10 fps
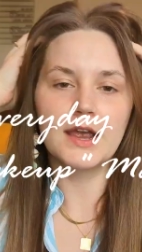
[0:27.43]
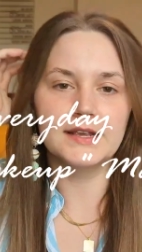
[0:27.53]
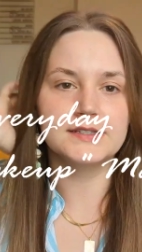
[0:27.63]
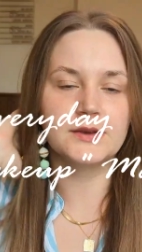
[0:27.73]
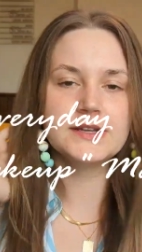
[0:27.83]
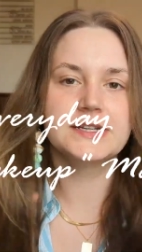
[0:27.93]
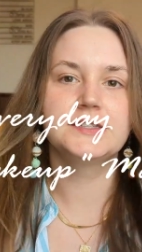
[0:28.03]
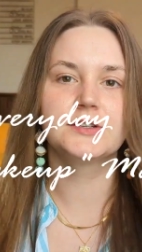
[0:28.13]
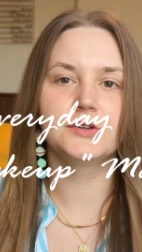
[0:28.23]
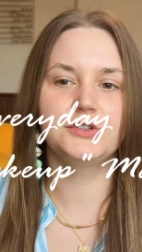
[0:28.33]
All right, so I did
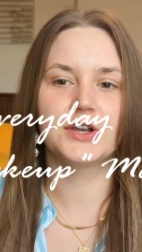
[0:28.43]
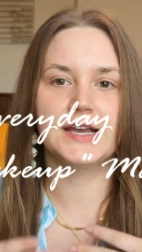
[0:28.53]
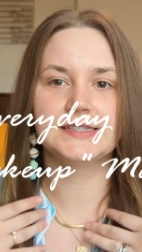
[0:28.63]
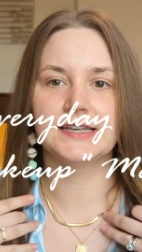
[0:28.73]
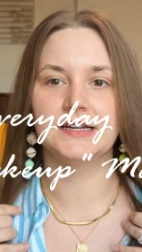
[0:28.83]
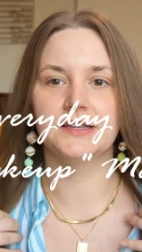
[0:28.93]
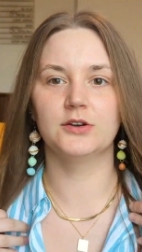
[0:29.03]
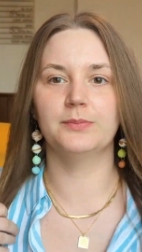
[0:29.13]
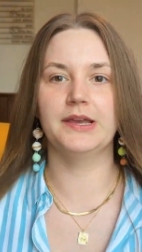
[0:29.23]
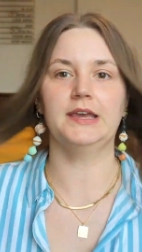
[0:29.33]
scoot you guys in a
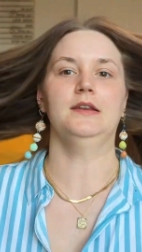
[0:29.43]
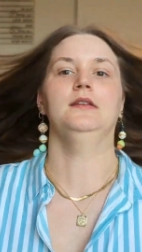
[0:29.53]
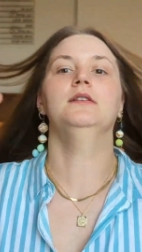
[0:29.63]
little bit.